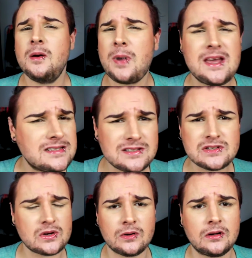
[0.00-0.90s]
basic
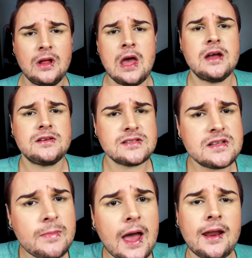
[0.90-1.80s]
tutorial
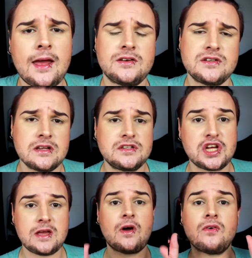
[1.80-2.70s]
just about how to
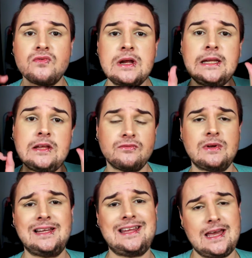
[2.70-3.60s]
achieve a
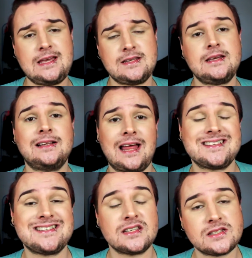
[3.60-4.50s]
really easy
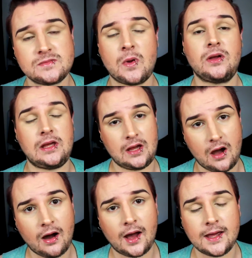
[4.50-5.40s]
classic smoky
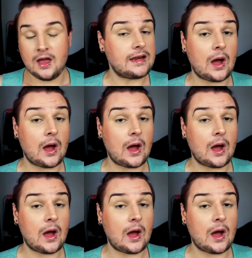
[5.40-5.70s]
eye.